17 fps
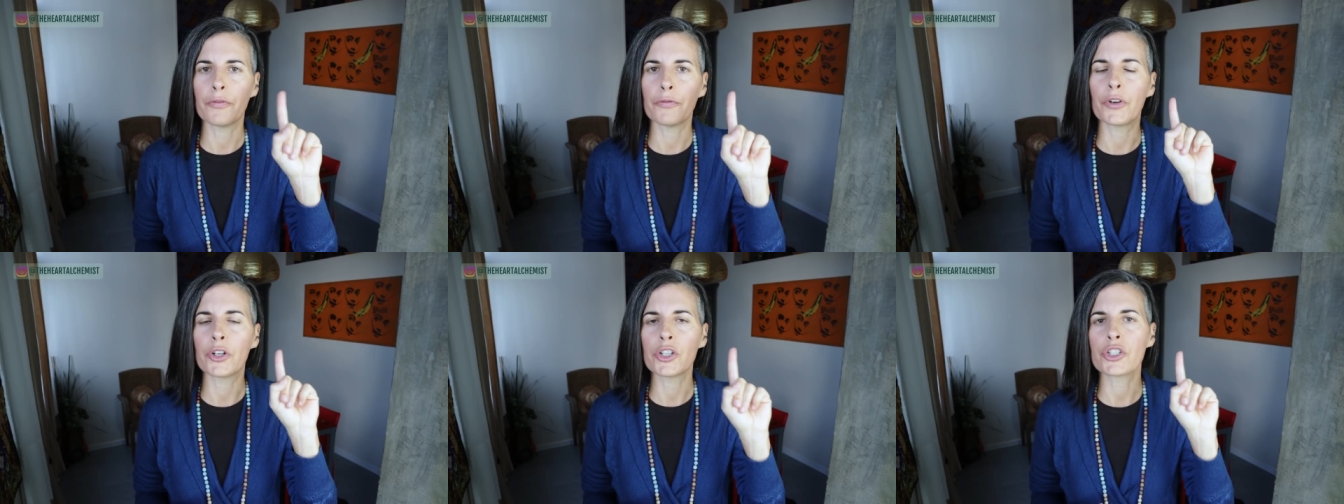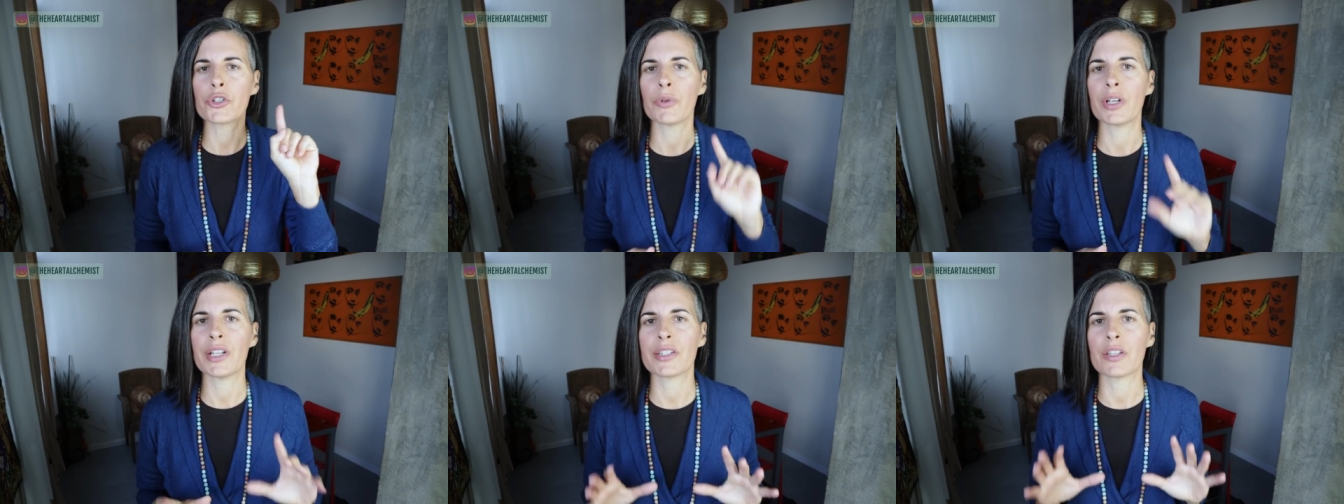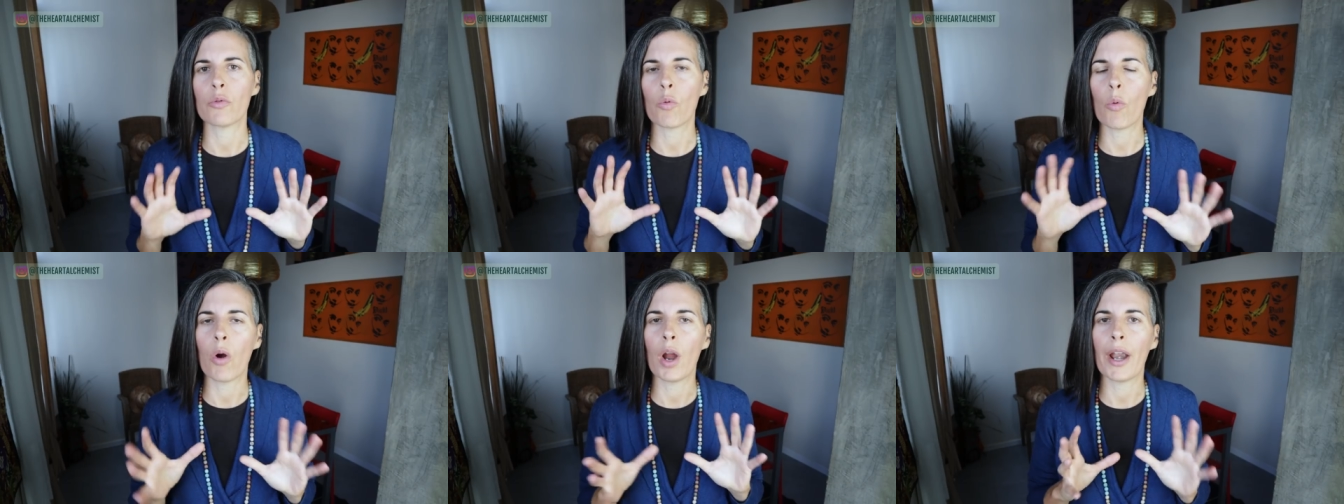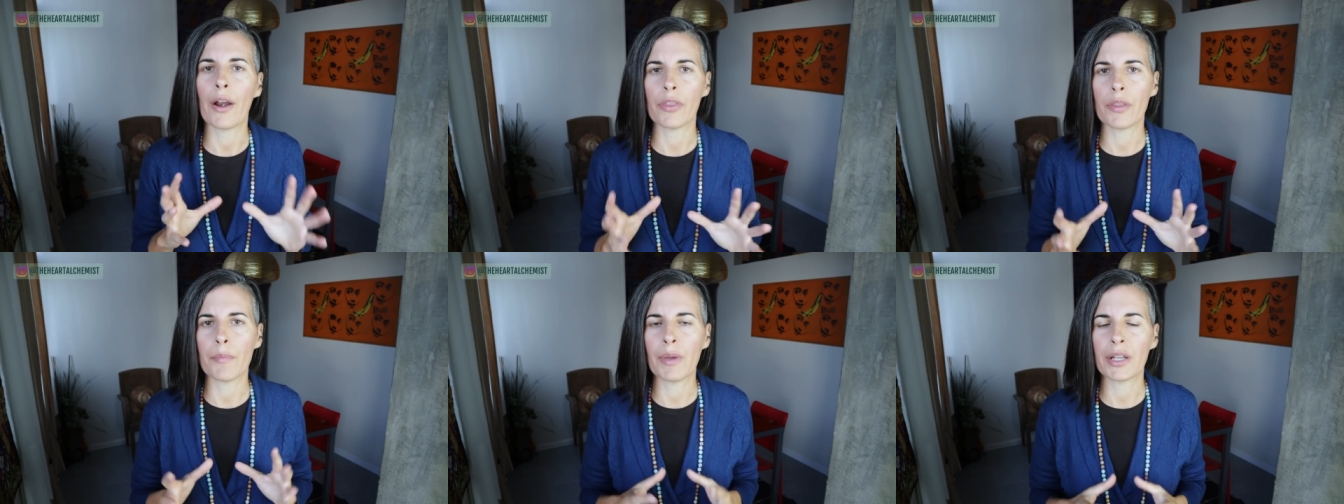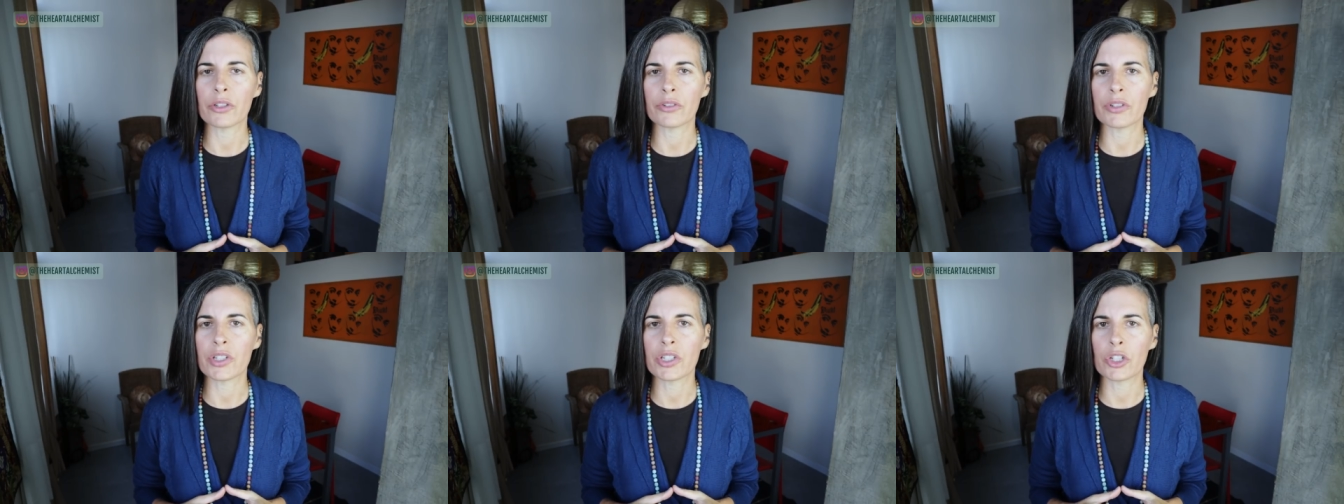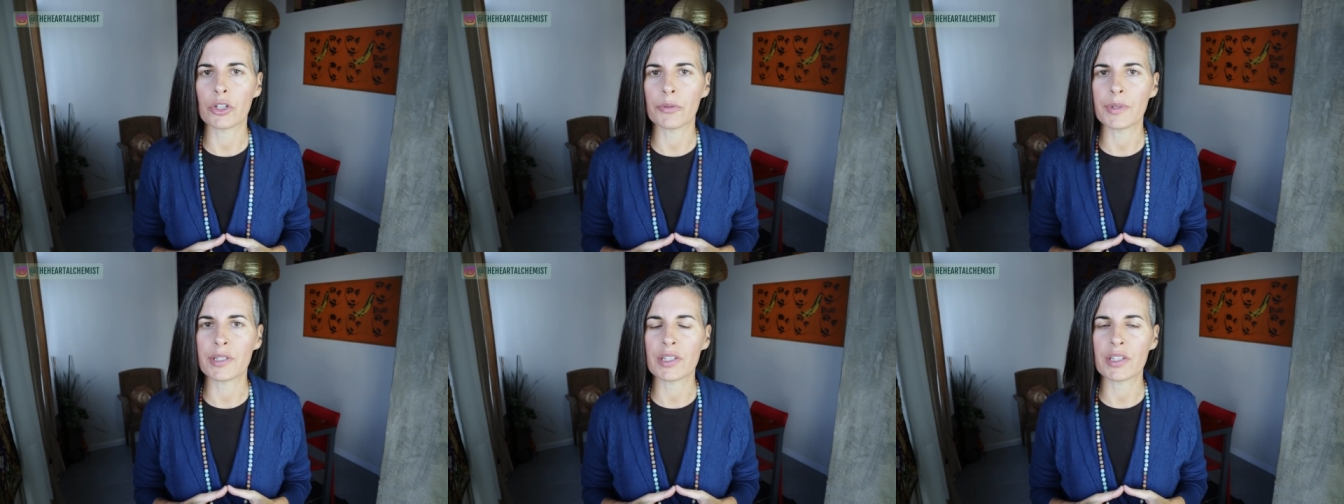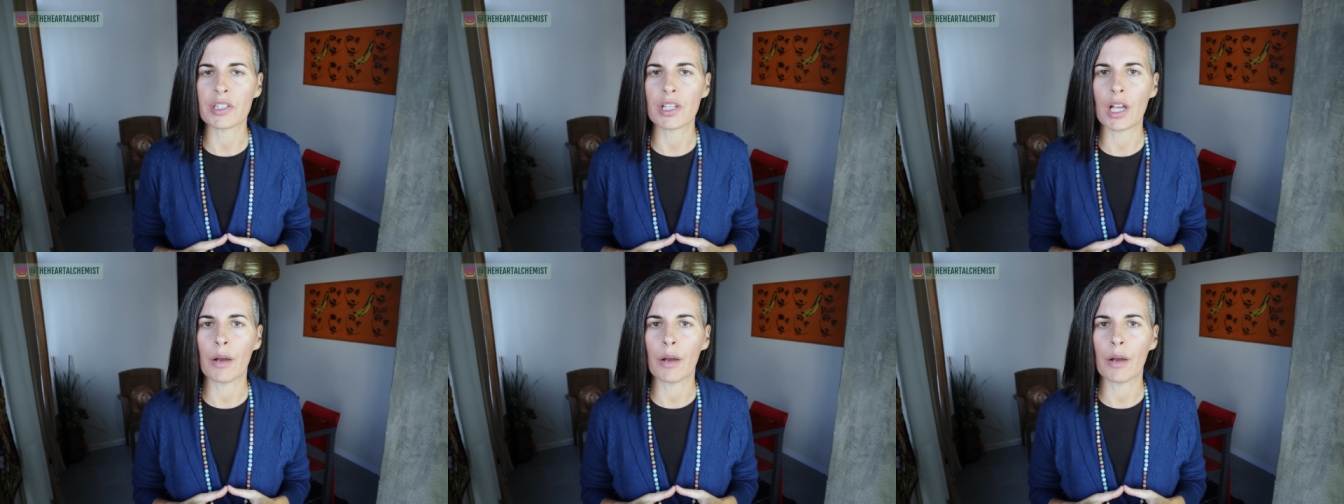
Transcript: the first reason where the mental disturbances